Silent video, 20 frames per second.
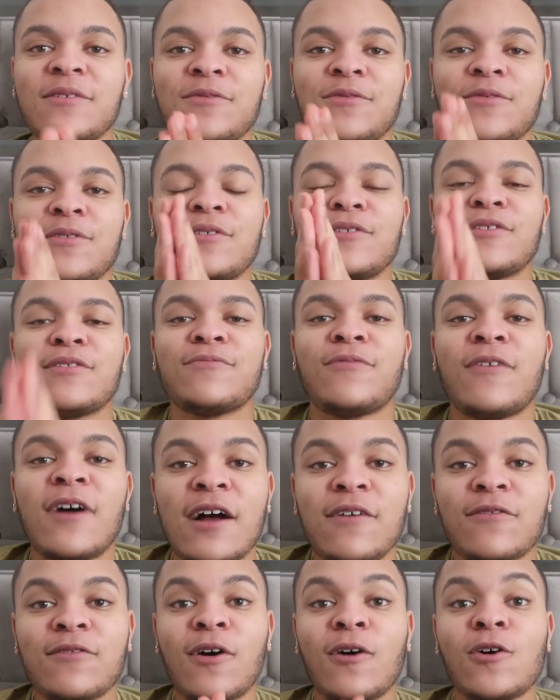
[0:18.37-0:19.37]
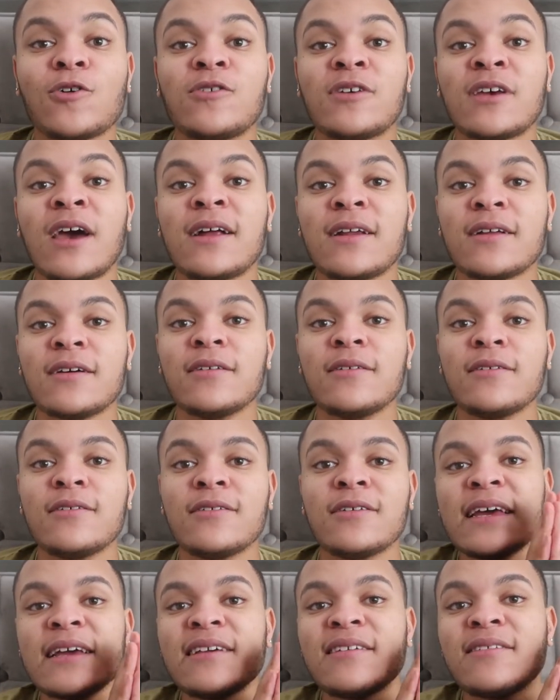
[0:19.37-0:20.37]
for this 5-goal
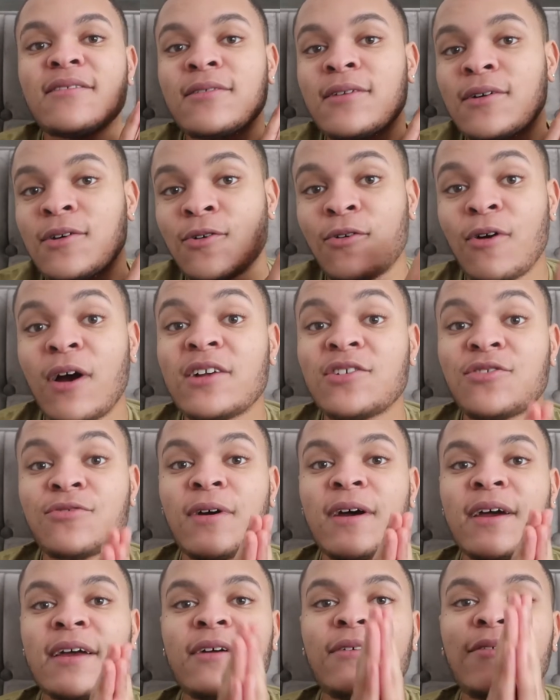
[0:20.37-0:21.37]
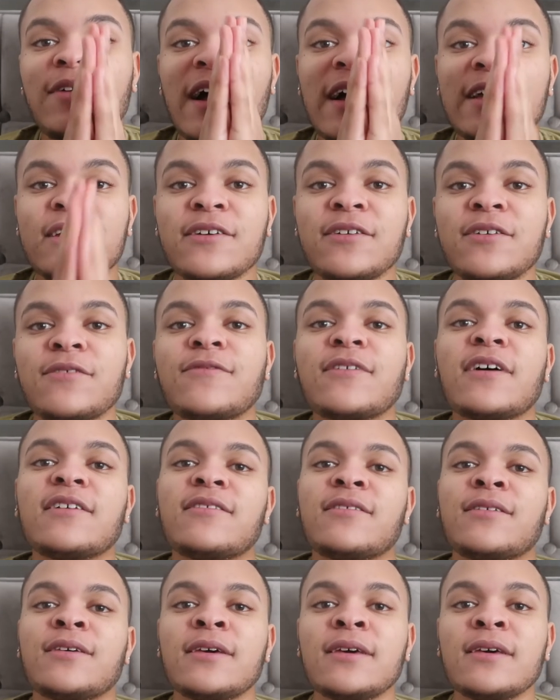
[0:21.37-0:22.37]
challenge is to graduate at
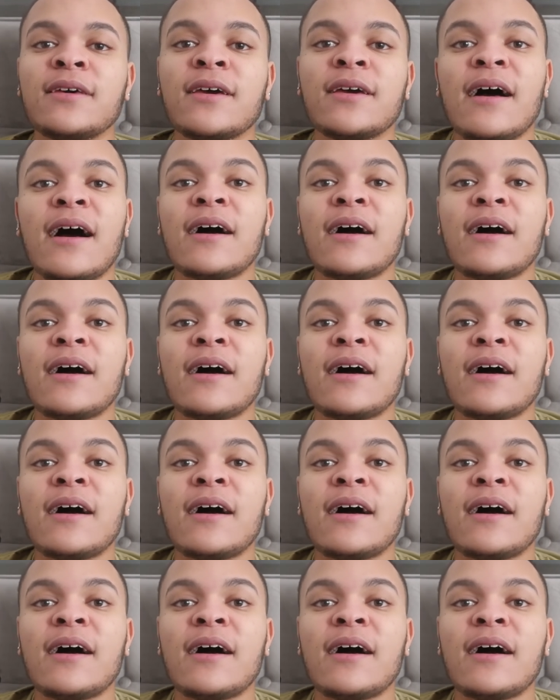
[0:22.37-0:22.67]
university.